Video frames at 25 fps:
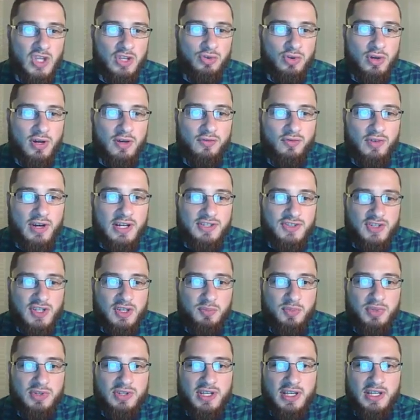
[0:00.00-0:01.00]
You have
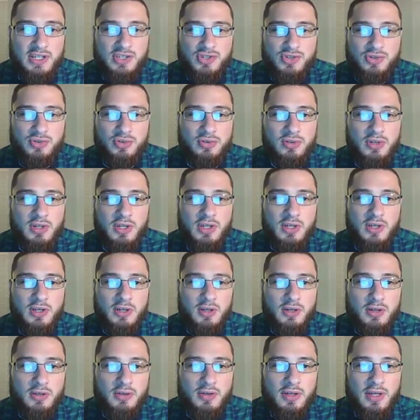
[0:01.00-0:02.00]
resting potential.
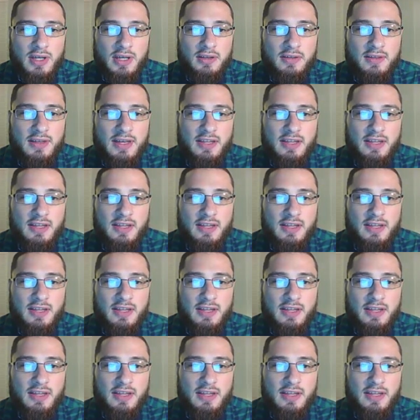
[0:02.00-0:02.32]
Okay,